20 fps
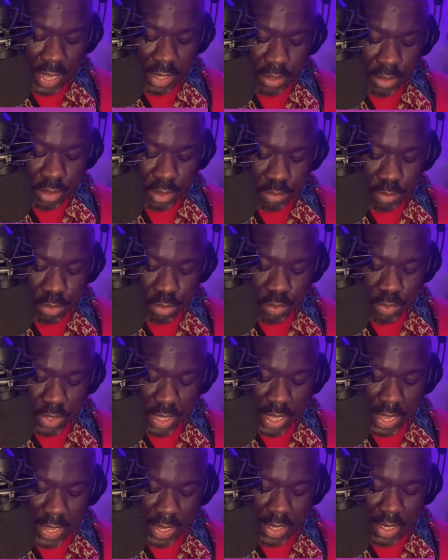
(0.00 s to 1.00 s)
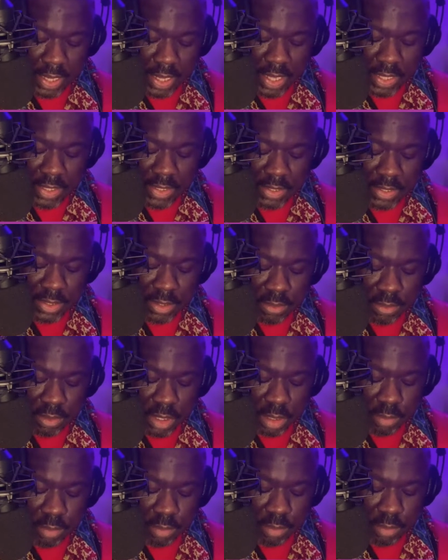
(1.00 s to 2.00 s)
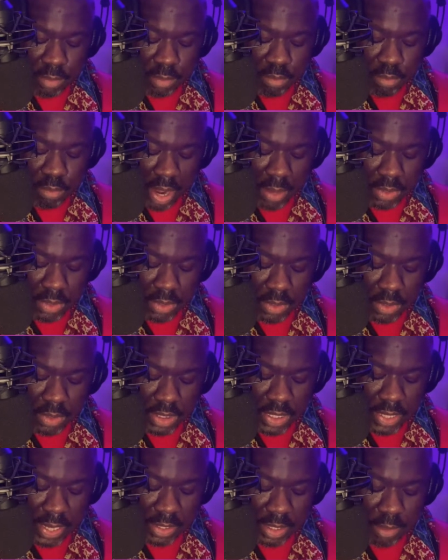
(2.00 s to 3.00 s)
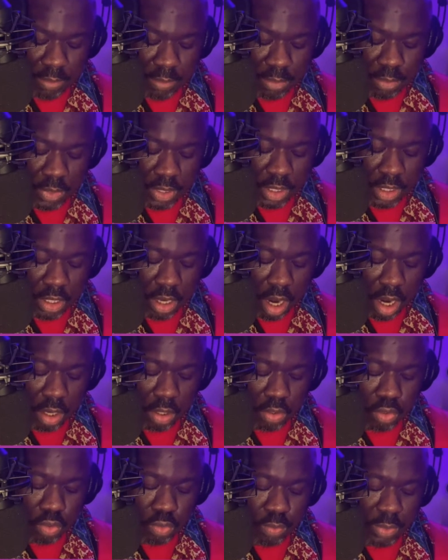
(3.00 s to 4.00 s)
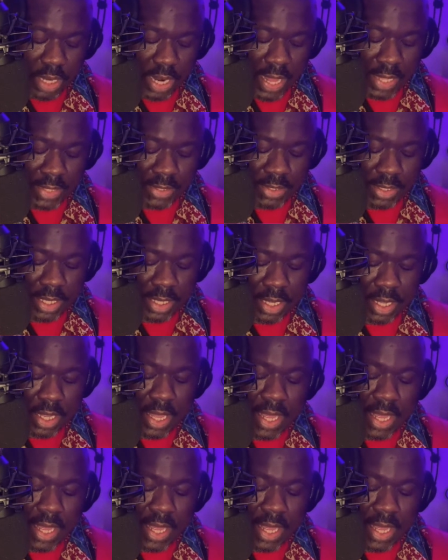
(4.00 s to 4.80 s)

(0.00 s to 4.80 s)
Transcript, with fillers: at her smooth head, the silky brown skin that gleamed with a dark luminosity,